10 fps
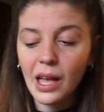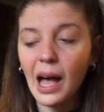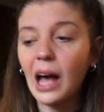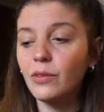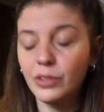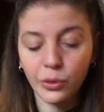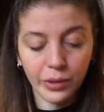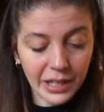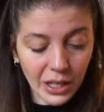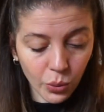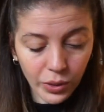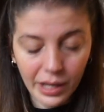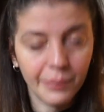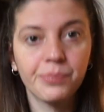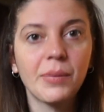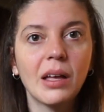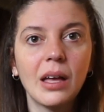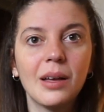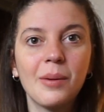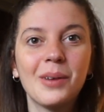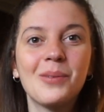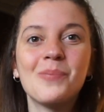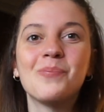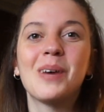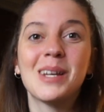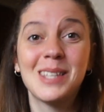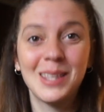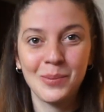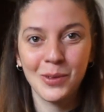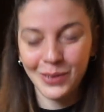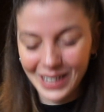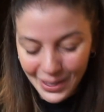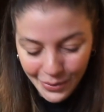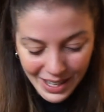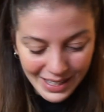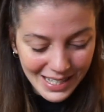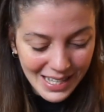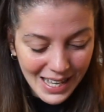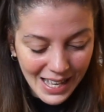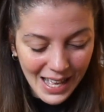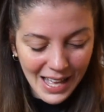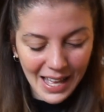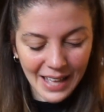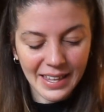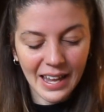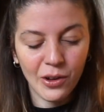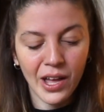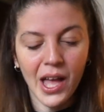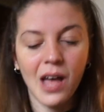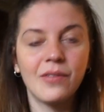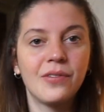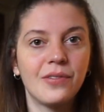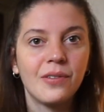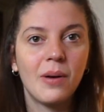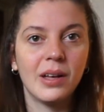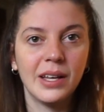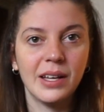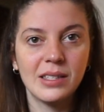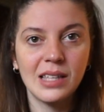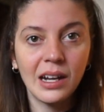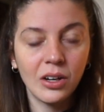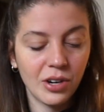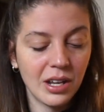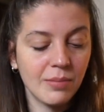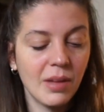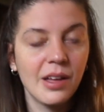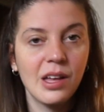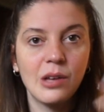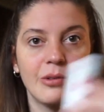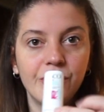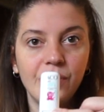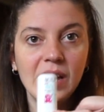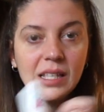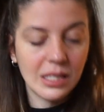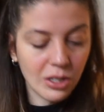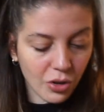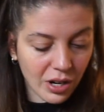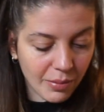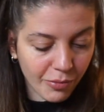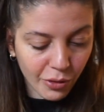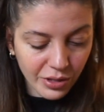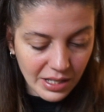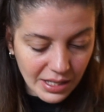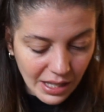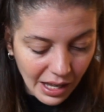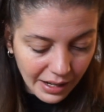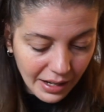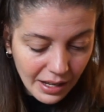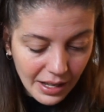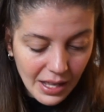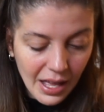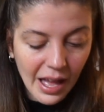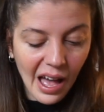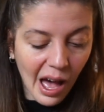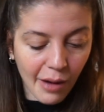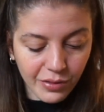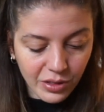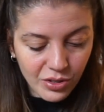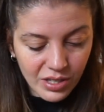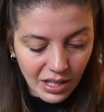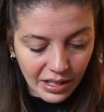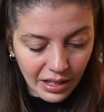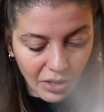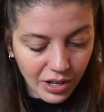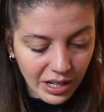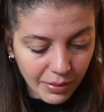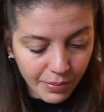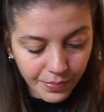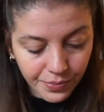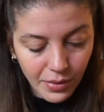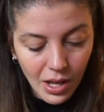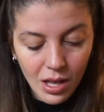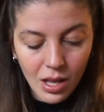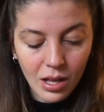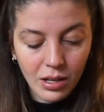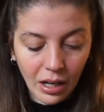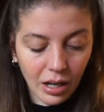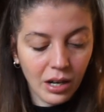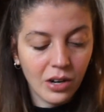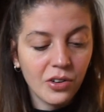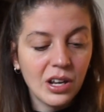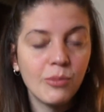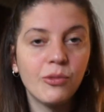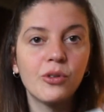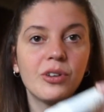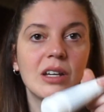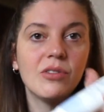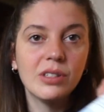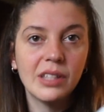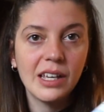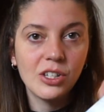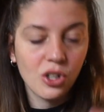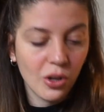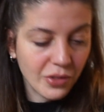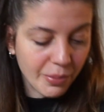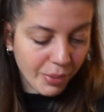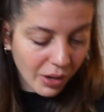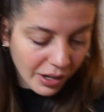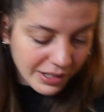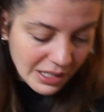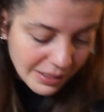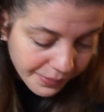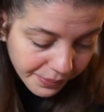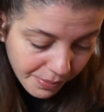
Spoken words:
Alvedon liquid, paracetamol liquid, then I have sun cream, face cream for the sun, after sun cream, cream for irritation of the body.